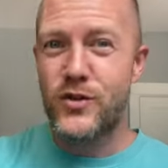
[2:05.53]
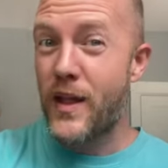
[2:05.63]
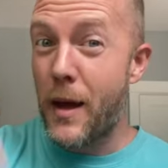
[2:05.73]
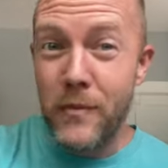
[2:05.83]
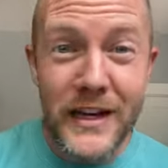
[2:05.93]
or
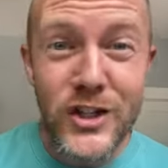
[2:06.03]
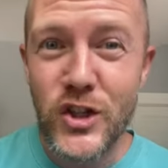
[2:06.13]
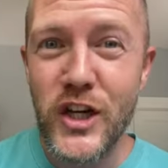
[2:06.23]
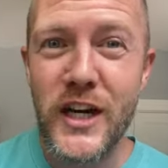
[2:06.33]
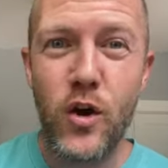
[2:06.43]
that
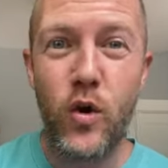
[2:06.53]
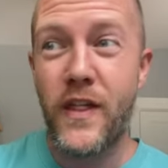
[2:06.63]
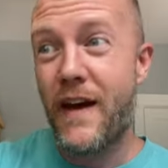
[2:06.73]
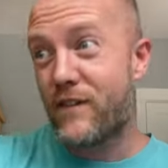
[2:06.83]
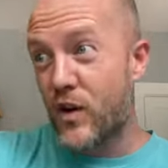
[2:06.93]
ministry or
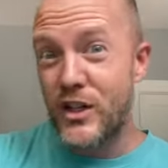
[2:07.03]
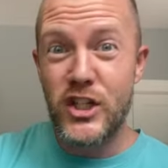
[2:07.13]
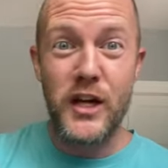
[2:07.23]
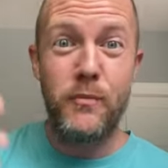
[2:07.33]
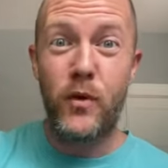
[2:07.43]
that
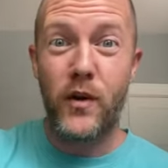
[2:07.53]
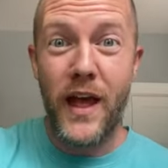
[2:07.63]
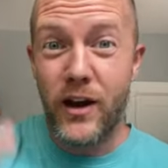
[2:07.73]
friendship or that